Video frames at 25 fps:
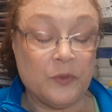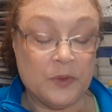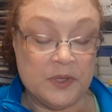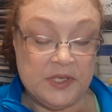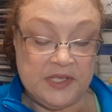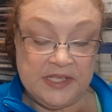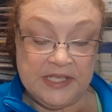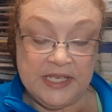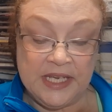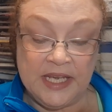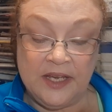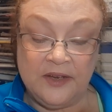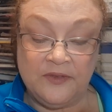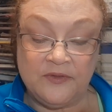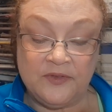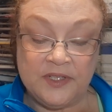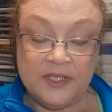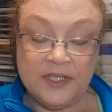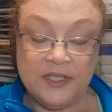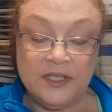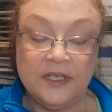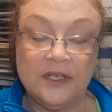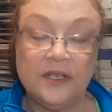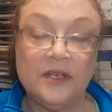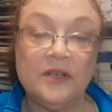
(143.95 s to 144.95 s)
received
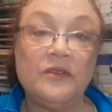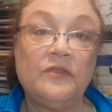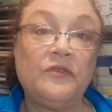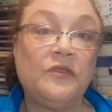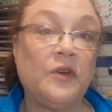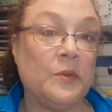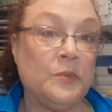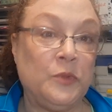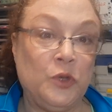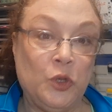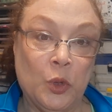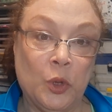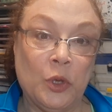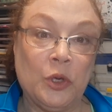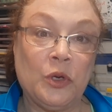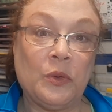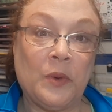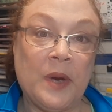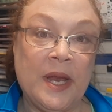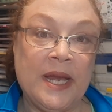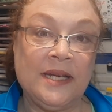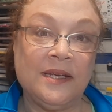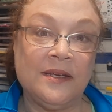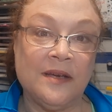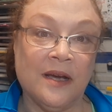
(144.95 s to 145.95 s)
from your
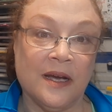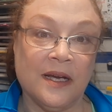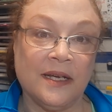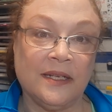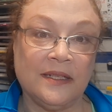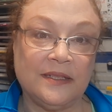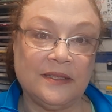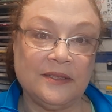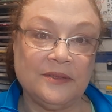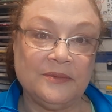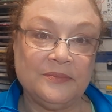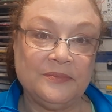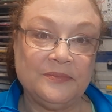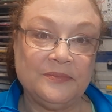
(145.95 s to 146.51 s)
great God.